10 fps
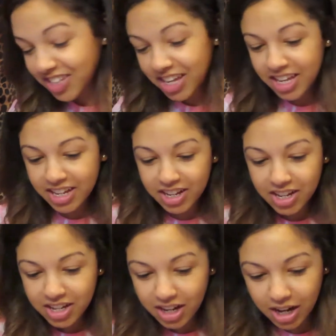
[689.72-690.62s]
thing
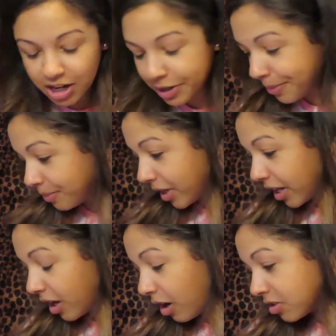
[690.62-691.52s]

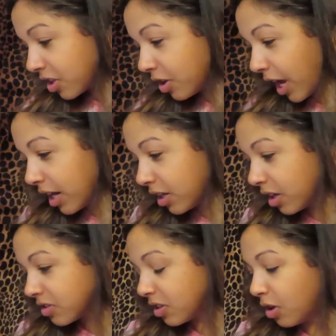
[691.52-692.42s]
that also kind of
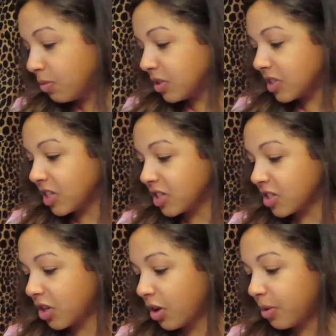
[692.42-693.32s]
goes along with the
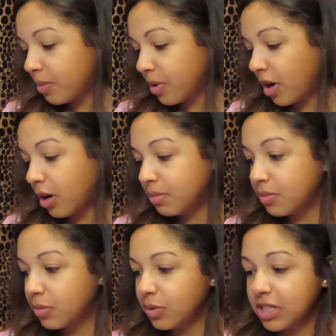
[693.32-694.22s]
stethoscope
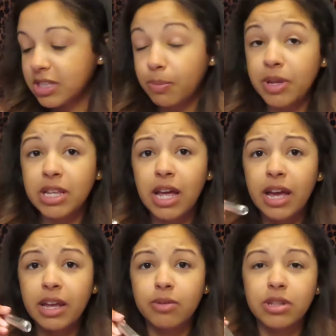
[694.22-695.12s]
is a pen
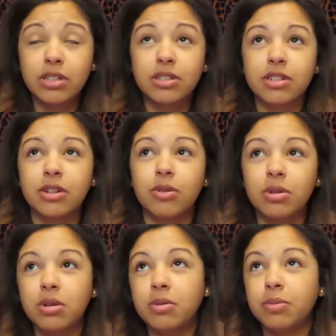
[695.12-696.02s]
light. Well, it doesn't
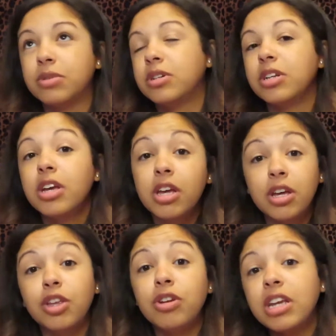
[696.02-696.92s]
go along, but
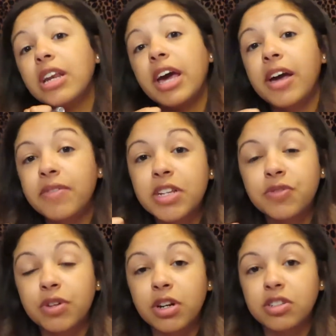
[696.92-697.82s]
you need to have this
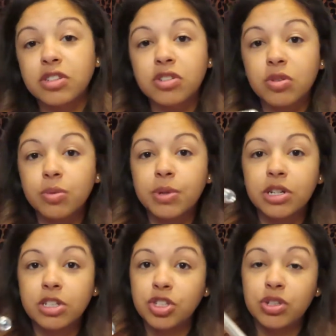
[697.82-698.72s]
for nursing school
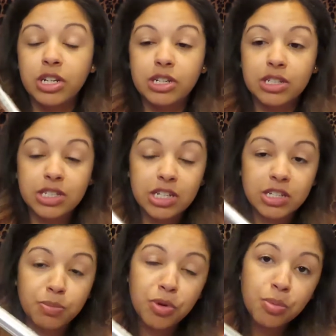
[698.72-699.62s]
because you need to assess
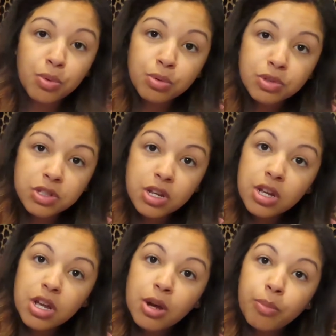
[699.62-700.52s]
pupils.
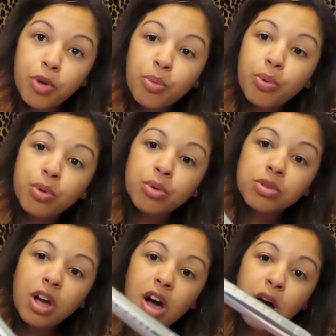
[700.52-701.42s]
Pupil
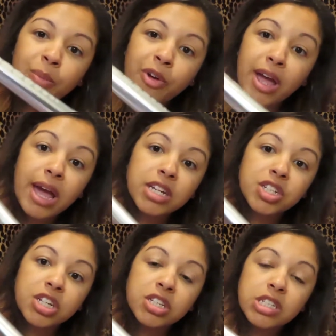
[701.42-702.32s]

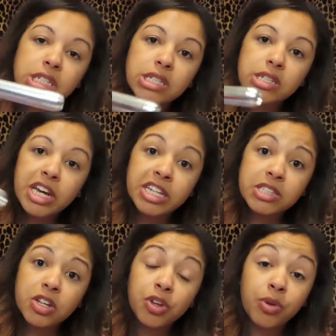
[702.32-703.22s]
reactions can
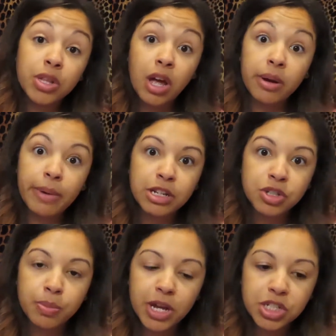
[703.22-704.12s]
tell you a lot about
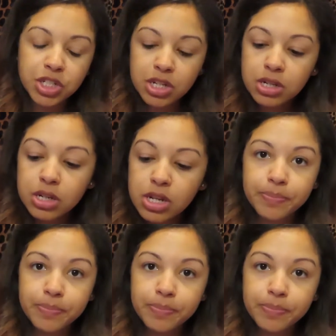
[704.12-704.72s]
your patient